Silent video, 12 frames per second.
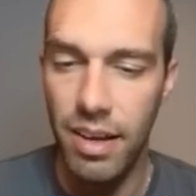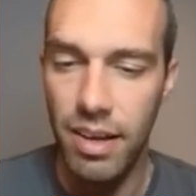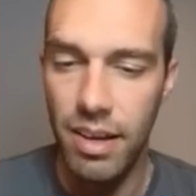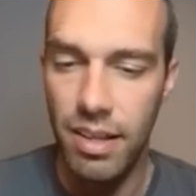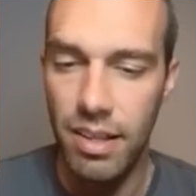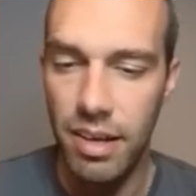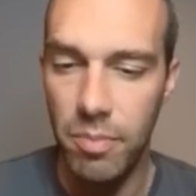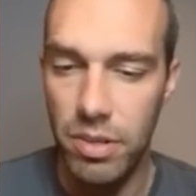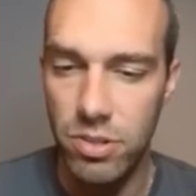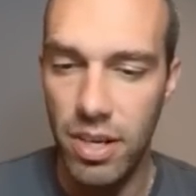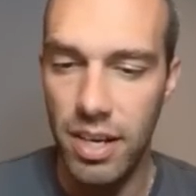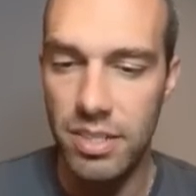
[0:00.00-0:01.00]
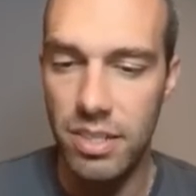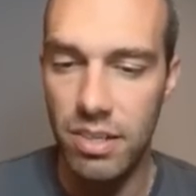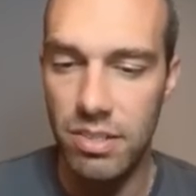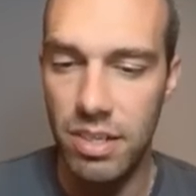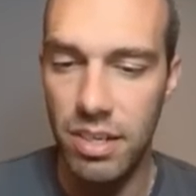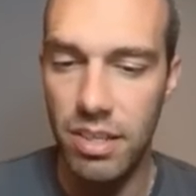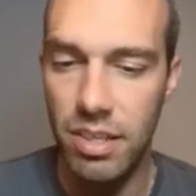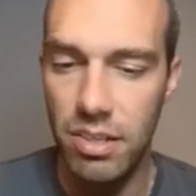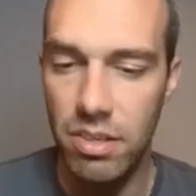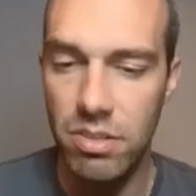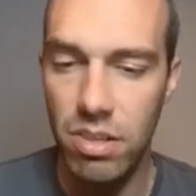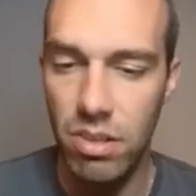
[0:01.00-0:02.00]
like Munchlax, Altaria,
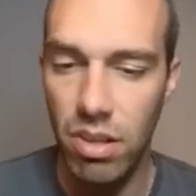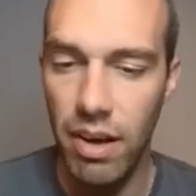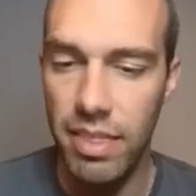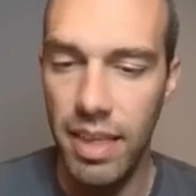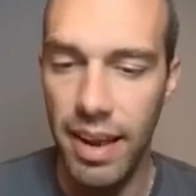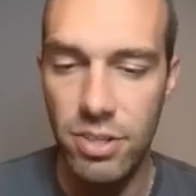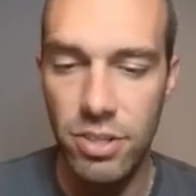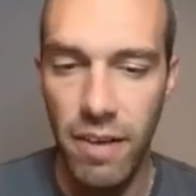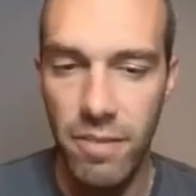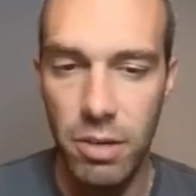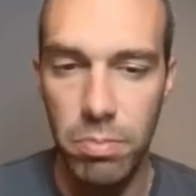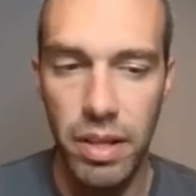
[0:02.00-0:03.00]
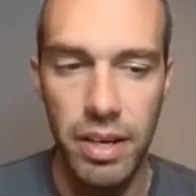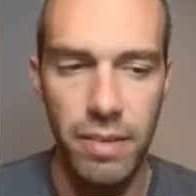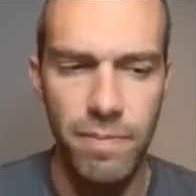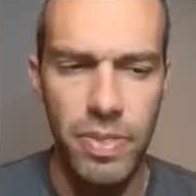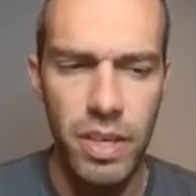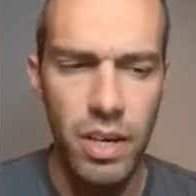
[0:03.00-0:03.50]
there's a lot that actually have a good play here.